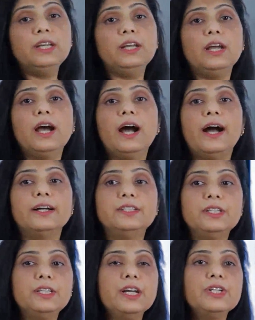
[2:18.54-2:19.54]
D
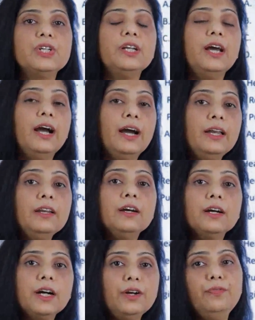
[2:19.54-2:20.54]
agitation and
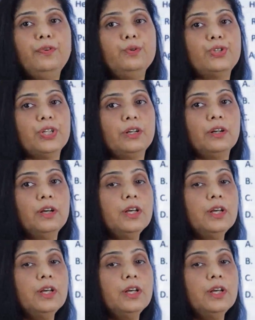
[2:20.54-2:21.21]
confusion.